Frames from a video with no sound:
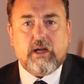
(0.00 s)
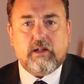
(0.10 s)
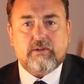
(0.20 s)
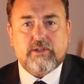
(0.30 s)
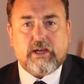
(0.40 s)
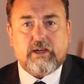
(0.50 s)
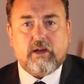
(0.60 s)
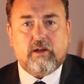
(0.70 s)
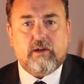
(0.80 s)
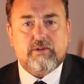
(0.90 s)
I'll take
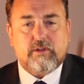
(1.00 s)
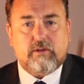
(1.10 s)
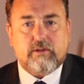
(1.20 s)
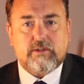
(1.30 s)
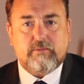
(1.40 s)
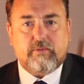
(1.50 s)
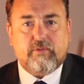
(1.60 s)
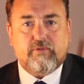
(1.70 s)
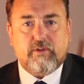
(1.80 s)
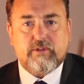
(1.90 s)
a closer look at some of
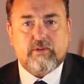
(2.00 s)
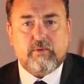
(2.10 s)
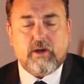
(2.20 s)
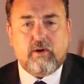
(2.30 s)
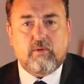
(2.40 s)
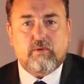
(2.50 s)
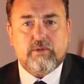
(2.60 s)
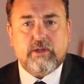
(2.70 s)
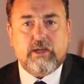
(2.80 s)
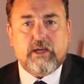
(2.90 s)
the funds that we
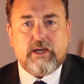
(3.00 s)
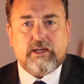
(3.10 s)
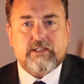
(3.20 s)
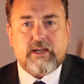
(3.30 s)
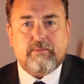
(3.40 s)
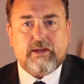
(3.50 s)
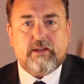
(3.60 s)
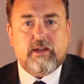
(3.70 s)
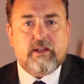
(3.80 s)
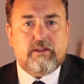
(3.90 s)
hold,
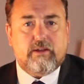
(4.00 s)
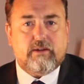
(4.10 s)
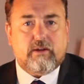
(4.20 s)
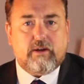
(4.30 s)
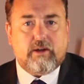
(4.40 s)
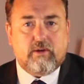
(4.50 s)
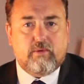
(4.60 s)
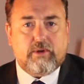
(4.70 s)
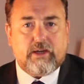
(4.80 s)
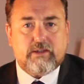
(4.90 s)
examine the underlying
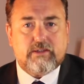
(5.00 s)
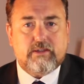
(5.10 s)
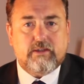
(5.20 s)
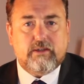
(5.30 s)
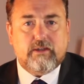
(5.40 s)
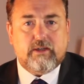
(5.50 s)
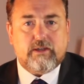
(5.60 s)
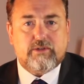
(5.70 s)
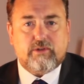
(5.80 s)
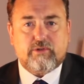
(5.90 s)
holdings,
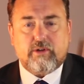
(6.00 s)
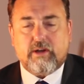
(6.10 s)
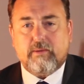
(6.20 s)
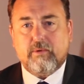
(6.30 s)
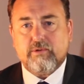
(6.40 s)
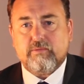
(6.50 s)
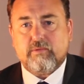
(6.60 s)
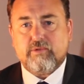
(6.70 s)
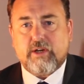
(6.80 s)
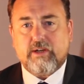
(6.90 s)
and touch on any
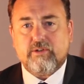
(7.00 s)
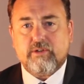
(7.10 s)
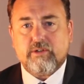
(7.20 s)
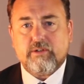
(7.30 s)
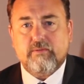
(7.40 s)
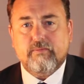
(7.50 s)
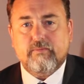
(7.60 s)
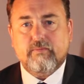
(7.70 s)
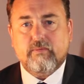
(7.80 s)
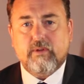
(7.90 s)
possible changes.
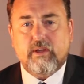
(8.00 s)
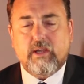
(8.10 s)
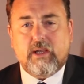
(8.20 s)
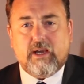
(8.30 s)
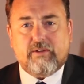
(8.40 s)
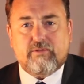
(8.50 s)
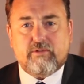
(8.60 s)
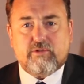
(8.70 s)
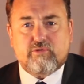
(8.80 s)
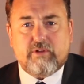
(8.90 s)
After
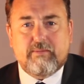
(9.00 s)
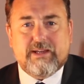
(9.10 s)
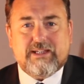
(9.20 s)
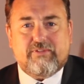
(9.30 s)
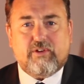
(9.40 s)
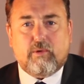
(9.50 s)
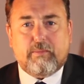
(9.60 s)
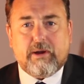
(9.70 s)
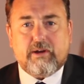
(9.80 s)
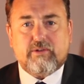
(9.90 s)
an extremely
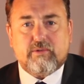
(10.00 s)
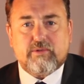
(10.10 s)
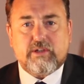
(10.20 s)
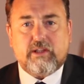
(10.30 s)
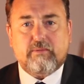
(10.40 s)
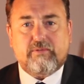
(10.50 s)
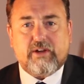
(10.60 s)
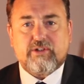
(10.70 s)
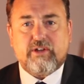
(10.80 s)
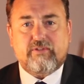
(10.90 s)
difficult period, you'll see that we've
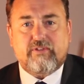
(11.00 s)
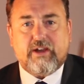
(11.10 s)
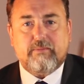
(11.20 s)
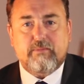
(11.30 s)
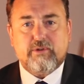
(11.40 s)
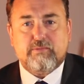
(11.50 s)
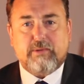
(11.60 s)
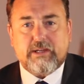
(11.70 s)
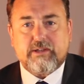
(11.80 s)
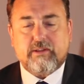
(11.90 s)
actually fared much
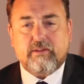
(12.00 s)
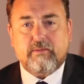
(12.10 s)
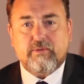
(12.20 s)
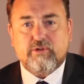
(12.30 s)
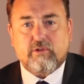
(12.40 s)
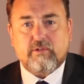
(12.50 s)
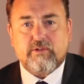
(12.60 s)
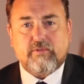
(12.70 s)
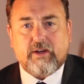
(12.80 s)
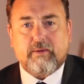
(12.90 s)
better than the
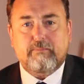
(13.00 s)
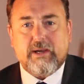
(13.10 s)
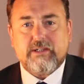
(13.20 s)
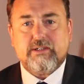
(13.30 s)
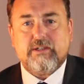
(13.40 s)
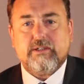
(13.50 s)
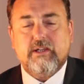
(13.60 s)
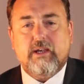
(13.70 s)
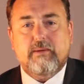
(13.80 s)
majority of our competitors,